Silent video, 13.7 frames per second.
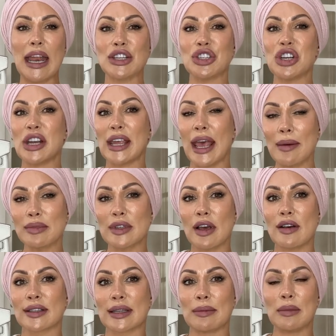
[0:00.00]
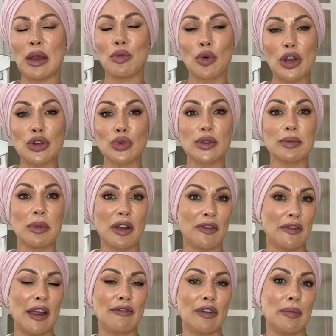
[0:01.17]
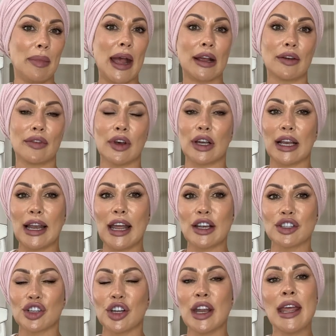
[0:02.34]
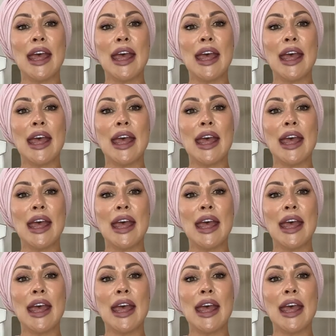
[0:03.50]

and she kept asking me which was my favourite bag of her collection,